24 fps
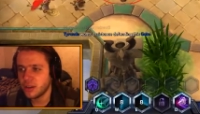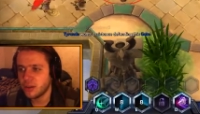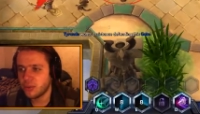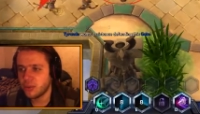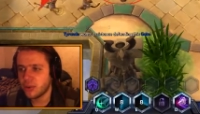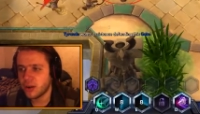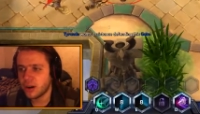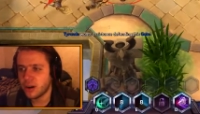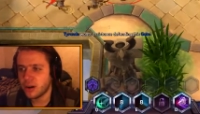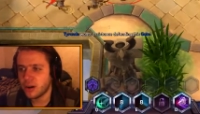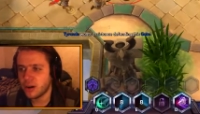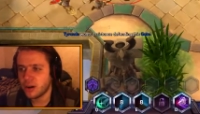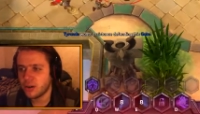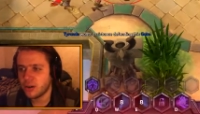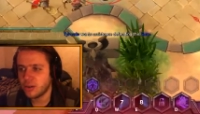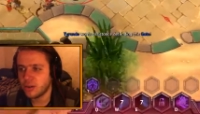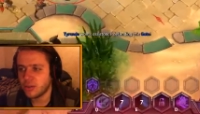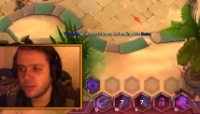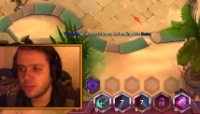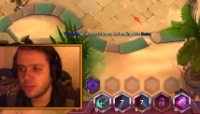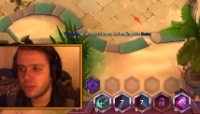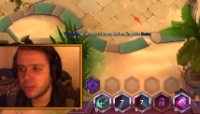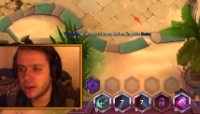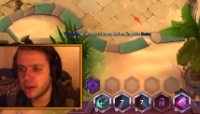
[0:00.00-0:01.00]
While
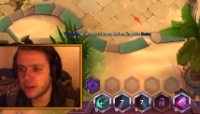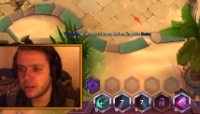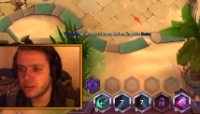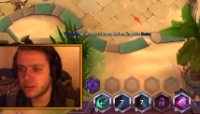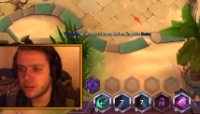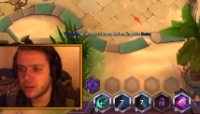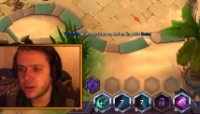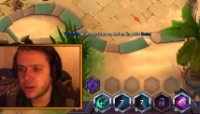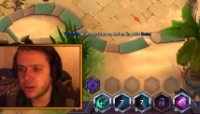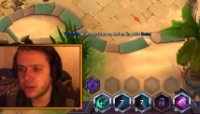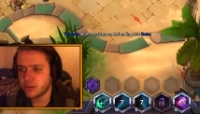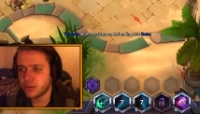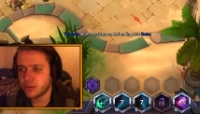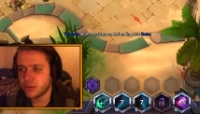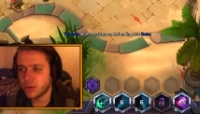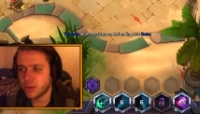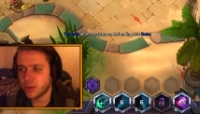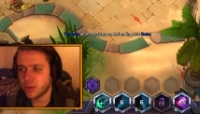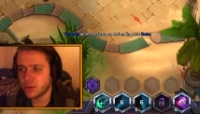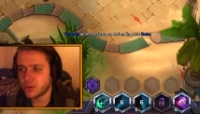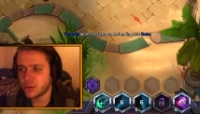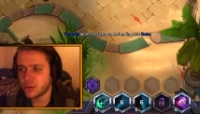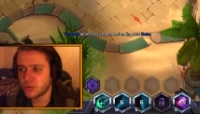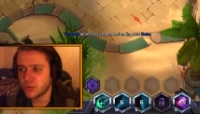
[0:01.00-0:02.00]
you might try to
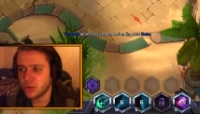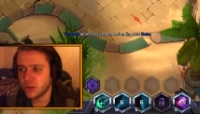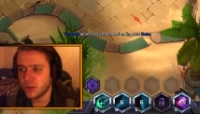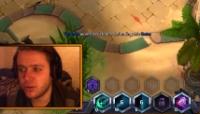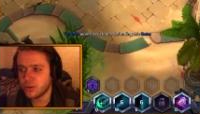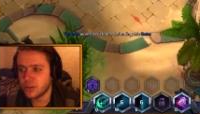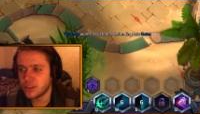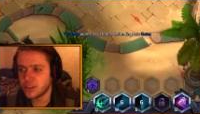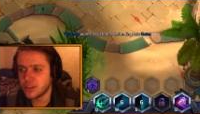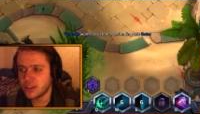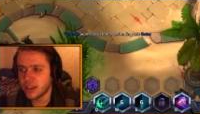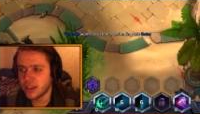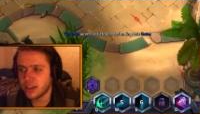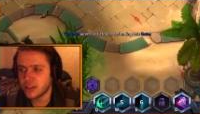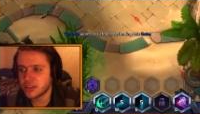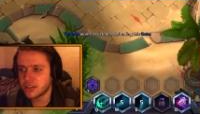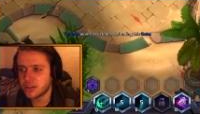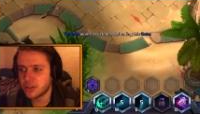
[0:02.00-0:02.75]
focus one of the tanks,